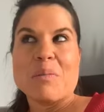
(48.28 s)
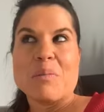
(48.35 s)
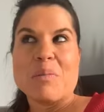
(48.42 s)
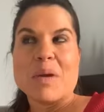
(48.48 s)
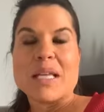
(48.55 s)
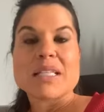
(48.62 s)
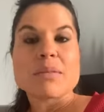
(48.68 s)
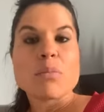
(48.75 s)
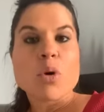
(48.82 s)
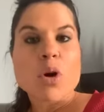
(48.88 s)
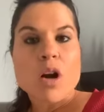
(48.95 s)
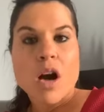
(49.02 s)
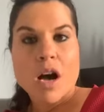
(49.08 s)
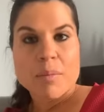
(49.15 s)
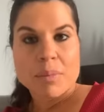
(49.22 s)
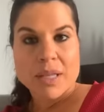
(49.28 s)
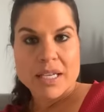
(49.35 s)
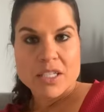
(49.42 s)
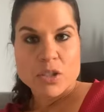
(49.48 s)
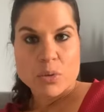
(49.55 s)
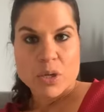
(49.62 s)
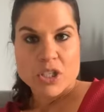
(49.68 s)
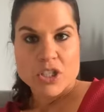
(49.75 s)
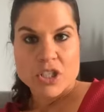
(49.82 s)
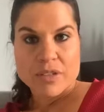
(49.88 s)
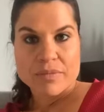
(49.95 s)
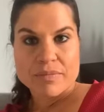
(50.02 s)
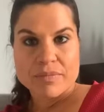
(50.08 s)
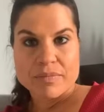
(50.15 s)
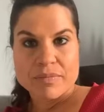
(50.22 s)
it's a more complex question.
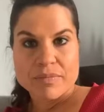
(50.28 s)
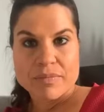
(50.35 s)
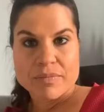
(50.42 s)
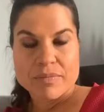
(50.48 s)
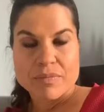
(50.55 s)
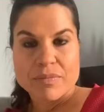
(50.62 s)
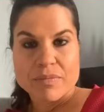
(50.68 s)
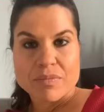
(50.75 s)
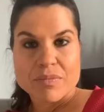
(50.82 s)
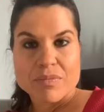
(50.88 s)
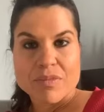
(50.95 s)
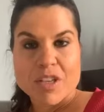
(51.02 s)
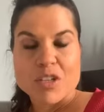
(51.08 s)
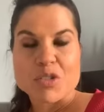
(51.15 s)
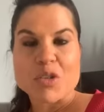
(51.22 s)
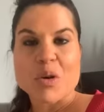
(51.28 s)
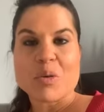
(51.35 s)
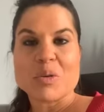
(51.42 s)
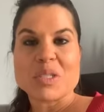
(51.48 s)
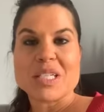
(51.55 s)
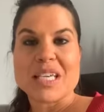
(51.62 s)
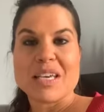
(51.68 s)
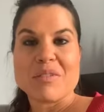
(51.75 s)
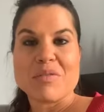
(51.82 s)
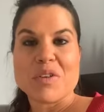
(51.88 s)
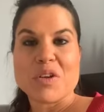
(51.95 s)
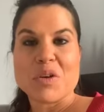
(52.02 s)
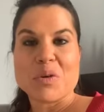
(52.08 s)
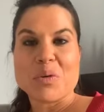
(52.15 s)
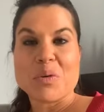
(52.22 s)
So I want to give
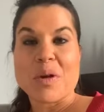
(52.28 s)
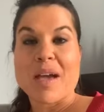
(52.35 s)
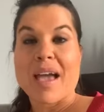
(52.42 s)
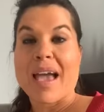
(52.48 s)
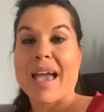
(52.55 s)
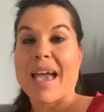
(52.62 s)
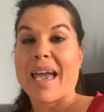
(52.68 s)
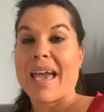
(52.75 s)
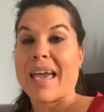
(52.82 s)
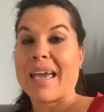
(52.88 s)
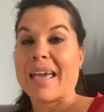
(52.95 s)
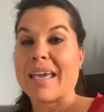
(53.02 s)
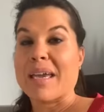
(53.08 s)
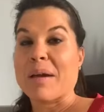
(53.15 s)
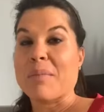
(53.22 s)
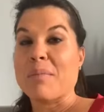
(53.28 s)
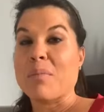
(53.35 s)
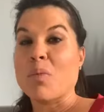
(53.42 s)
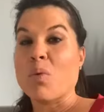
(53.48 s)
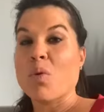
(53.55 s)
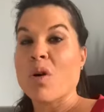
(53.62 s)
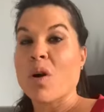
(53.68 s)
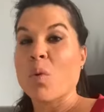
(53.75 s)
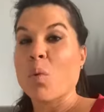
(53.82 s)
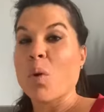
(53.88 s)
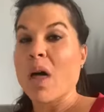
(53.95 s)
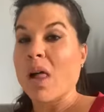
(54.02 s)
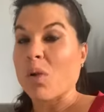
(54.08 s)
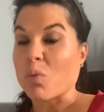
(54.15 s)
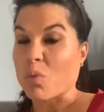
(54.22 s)
you a more
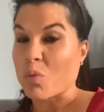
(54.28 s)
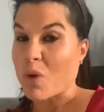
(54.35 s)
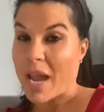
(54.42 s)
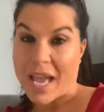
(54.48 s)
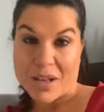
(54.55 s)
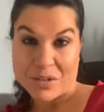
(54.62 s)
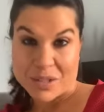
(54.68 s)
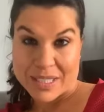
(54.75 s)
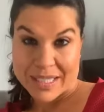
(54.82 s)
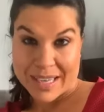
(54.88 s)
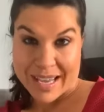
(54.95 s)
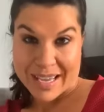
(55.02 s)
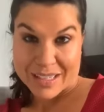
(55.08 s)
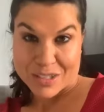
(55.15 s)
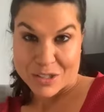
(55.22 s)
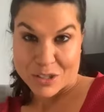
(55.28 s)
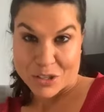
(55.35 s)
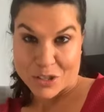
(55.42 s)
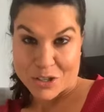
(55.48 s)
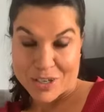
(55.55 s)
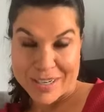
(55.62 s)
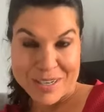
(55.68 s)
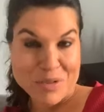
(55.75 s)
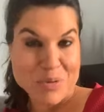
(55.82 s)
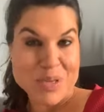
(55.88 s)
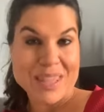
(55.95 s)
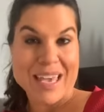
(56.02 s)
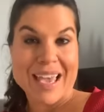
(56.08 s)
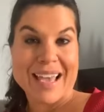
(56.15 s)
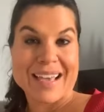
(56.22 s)
well rounded answer with
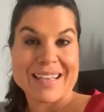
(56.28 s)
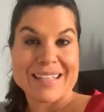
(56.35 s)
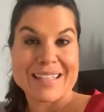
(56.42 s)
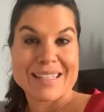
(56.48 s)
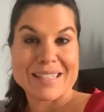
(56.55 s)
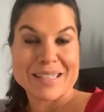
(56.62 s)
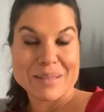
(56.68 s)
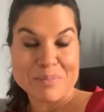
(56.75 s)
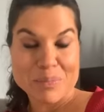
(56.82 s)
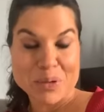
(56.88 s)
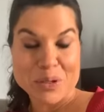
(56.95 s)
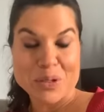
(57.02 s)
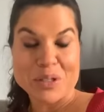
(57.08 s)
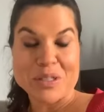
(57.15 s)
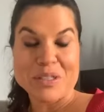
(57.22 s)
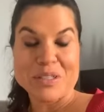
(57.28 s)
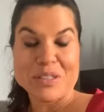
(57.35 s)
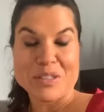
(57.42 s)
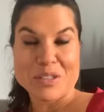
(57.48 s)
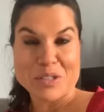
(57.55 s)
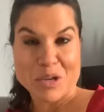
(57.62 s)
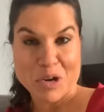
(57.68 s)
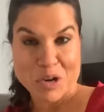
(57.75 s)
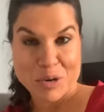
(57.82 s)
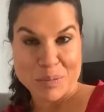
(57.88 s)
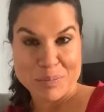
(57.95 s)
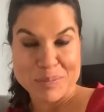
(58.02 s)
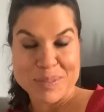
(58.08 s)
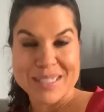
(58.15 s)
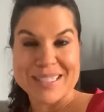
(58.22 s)
as simple
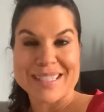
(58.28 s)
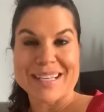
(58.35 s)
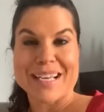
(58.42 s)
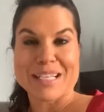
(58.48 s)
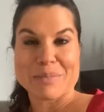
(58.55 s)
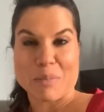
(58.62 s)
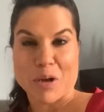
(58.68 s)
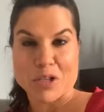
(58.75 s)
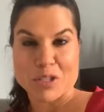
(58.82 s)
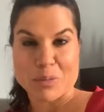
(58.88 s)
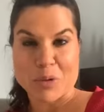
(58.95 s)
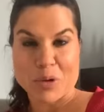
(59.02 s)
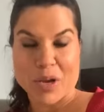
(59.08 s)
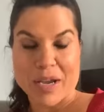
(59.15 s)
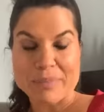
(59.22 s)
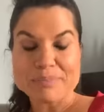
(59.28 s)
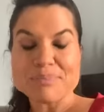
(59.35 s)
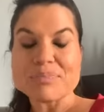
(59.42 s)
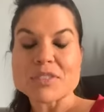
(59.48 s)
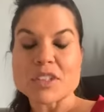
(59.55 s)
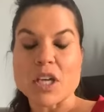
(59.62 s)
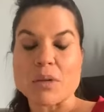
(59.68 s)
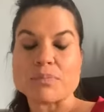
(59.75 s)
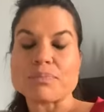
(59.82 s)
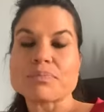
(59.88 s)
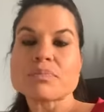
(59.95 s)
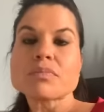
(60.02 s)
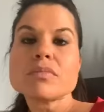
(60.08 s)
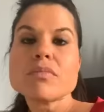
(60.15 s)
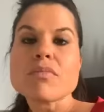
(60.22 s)
terms as possible, okay? So,
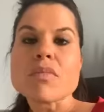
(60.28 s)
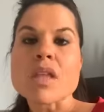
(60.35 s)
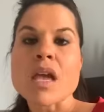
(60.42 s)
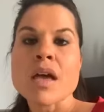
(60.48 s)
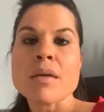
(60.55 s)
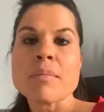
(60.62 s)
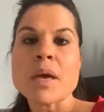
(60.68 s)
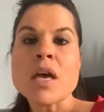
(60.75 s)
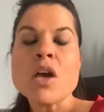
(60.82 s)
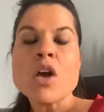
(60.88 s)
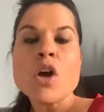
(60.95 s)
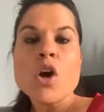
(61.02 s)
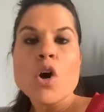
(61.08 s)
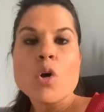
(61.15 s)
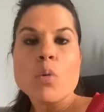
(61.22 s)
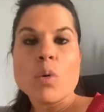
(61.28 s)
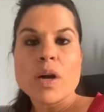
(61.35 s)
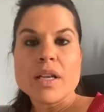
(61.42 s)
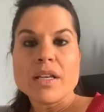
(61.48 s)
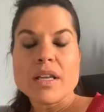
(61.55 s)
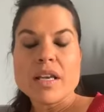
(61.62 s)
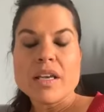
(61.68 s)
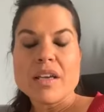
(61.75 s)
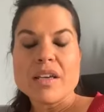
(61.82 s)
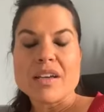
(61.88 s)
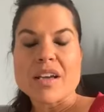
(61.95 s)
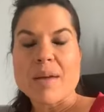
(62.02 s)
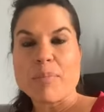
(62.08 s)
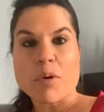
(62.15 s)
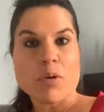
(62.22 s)
um, one
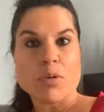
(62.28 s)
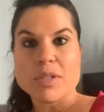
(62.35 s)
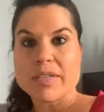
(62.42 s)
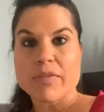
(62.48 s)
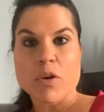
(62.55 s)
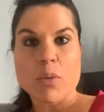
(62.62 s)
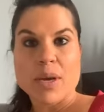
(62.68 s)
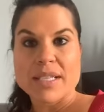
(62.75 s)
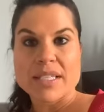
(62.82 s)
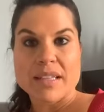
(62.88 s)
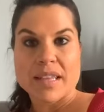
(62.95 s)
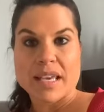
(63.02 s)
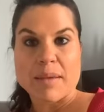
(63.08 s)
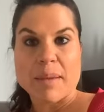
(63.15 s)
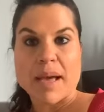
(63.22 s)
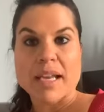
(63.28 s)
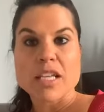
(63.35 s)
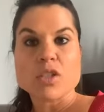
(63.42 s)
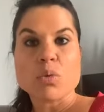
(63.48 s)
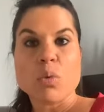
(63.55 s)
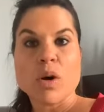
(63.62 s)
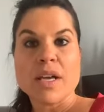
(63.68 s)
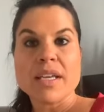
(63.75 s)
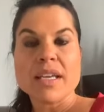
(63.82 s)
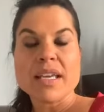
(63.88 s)
couple different ways to think about it. One